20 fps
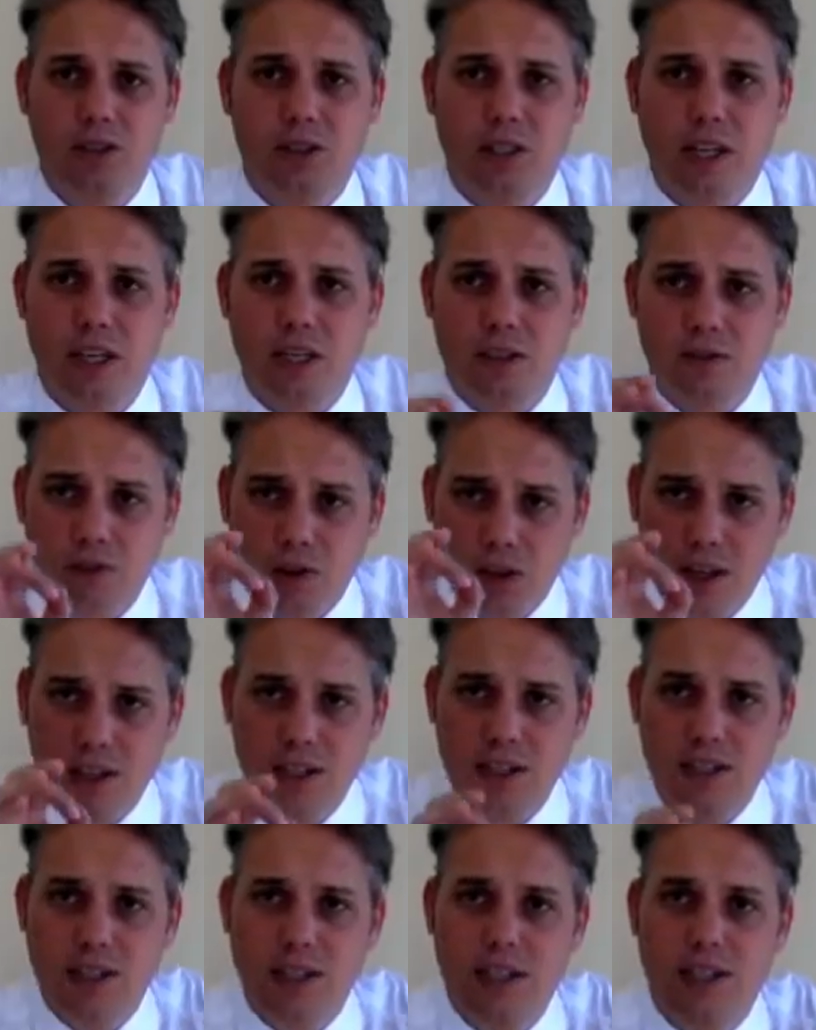to satisfy
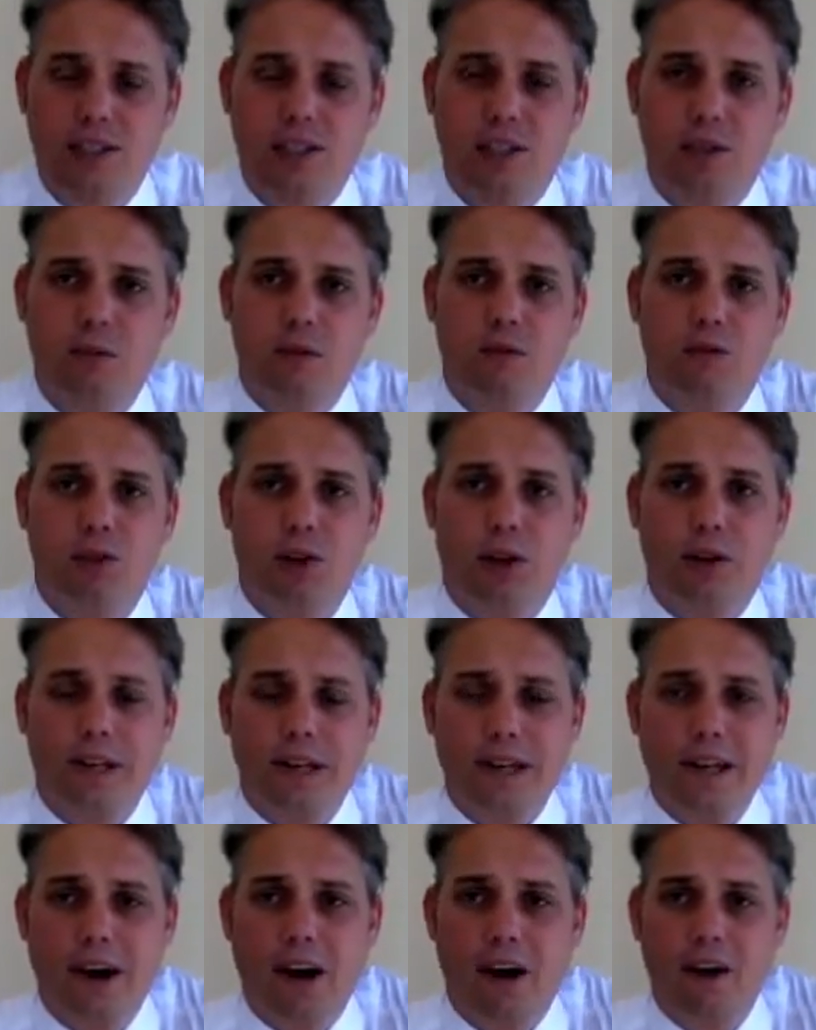these needs that we've
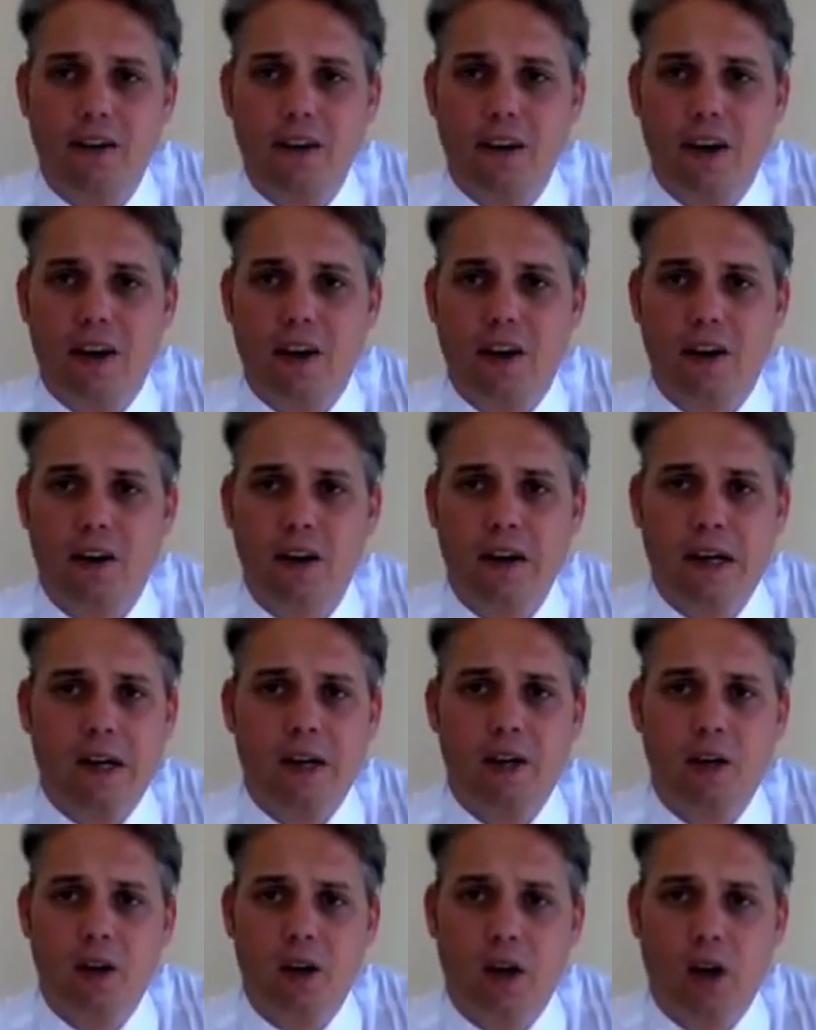jotted down here,
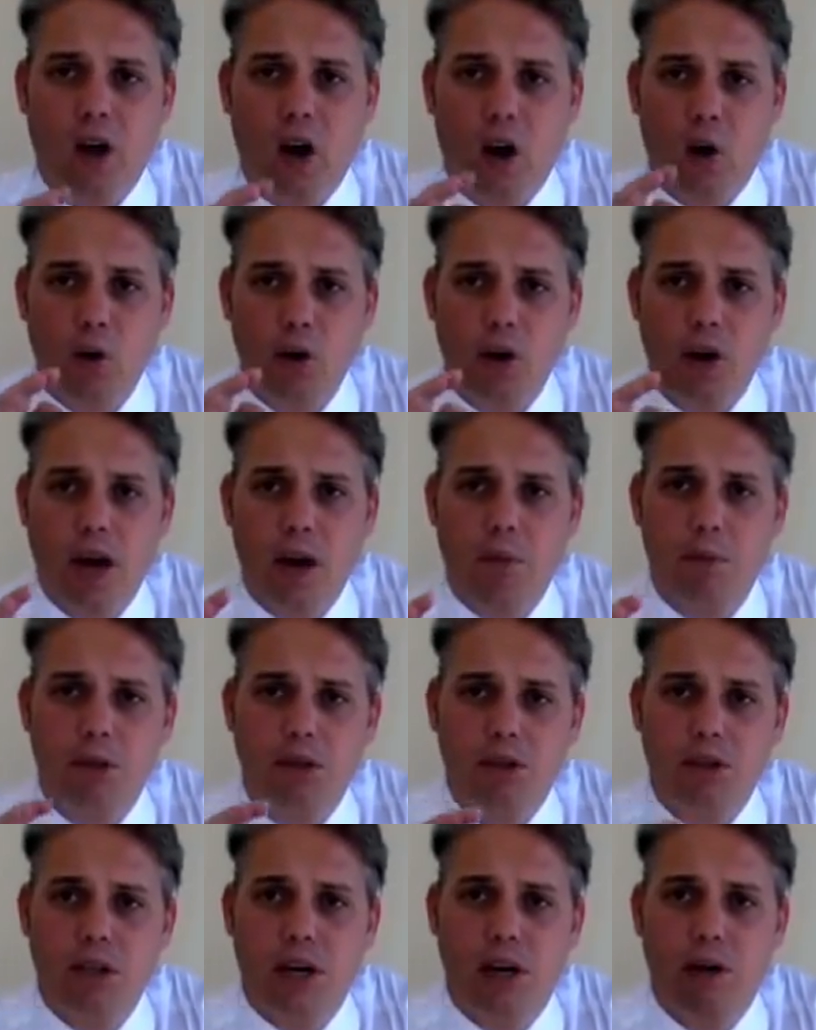are we happy
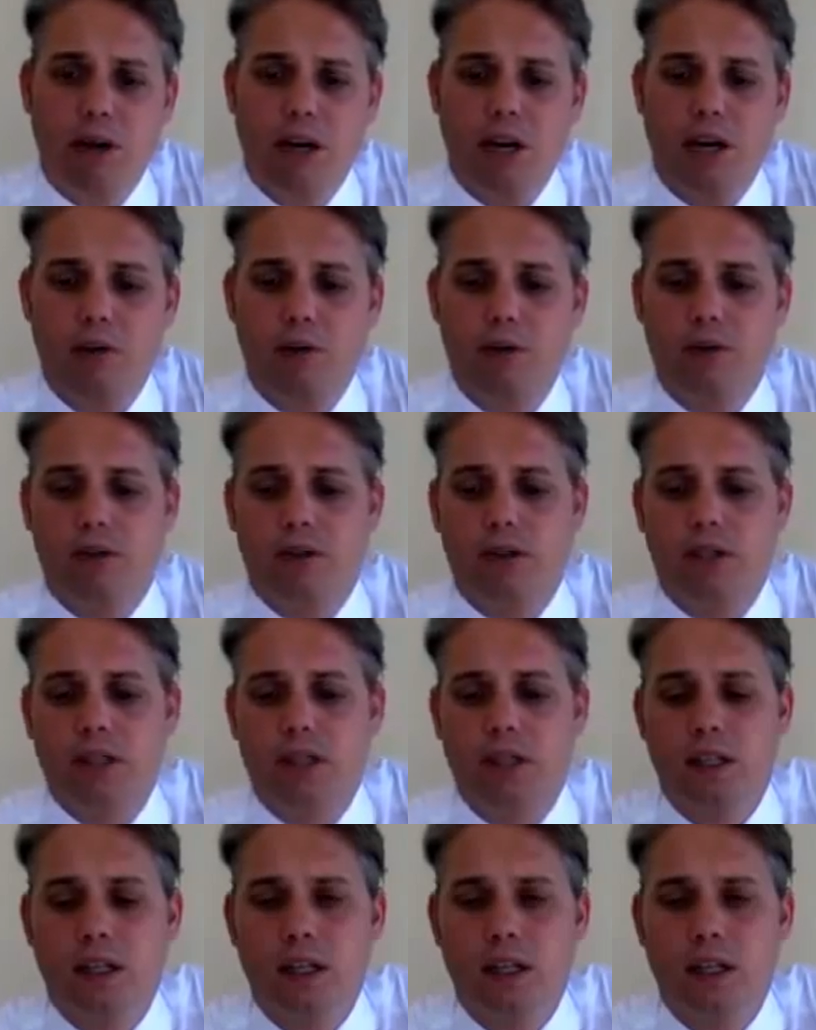to go ahead with it?